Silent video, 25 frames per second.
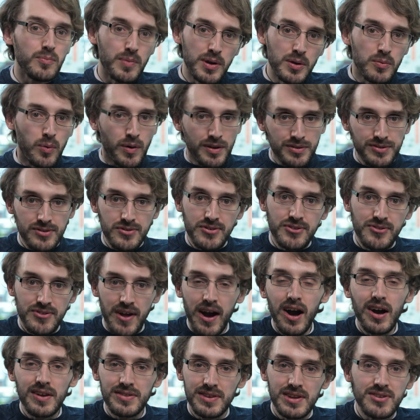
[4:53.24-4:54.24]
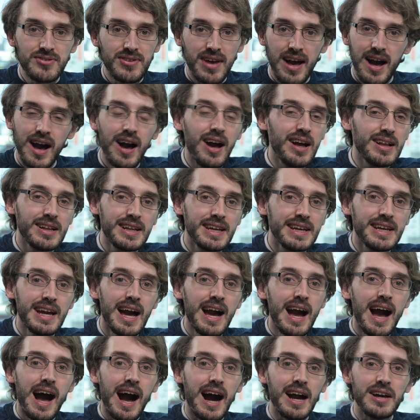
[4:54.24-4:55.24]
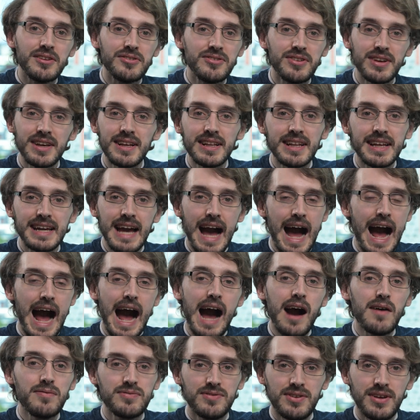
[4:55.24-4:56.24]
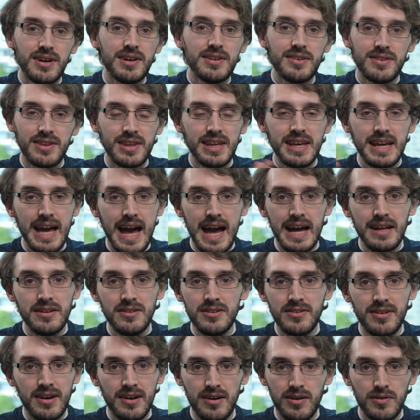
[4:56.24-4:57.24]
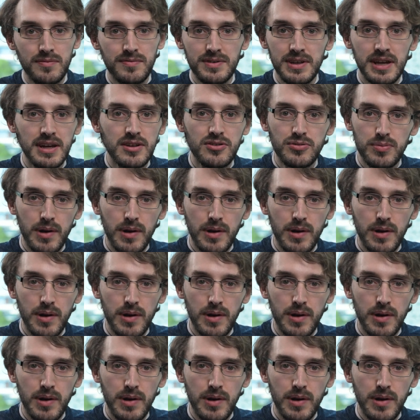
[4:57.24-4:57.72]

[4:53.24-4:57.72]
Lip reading: We want to start this early, ideally after the end of year